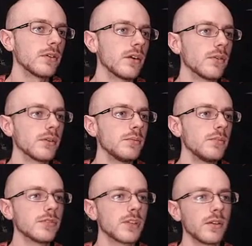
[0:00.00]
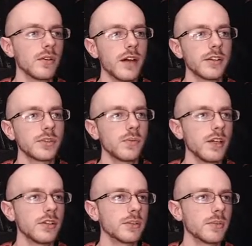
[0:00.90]
him go. He moves a lot of
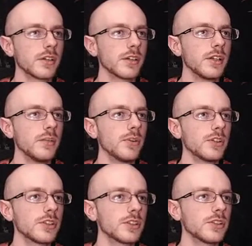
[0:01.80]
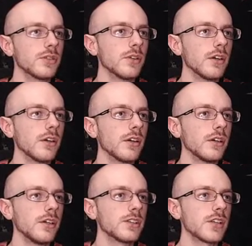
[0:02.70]
squares, apparently. He pushed us, too.
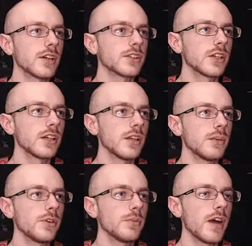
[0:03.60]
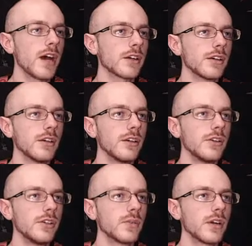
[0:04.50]
he's toxic, and then he put him back.
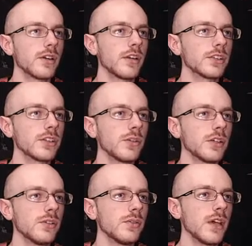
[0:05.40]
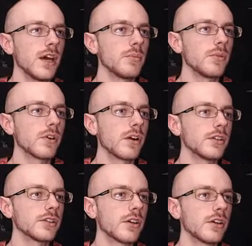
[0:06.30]
He just wanted to let us know he could do that, but we're on
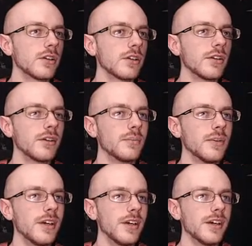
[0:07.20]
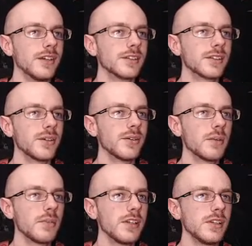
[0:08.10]
his heart. So,
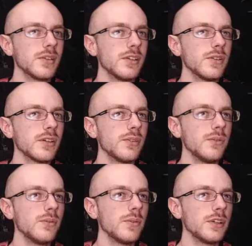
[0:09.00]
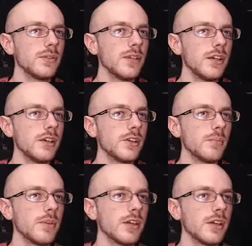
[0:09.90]
I mean, you know, you can do what you
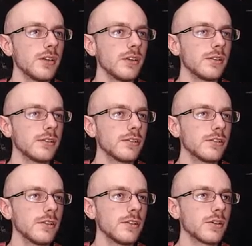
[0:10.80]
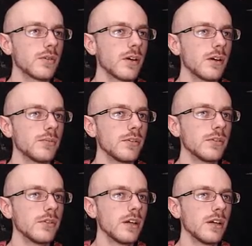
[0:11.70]
did, but is it going to help you?
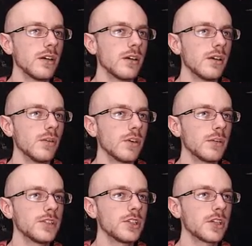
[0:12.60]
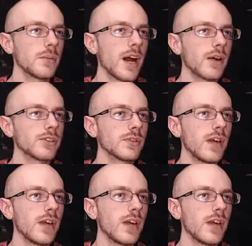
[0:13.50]
We're in a position of power, so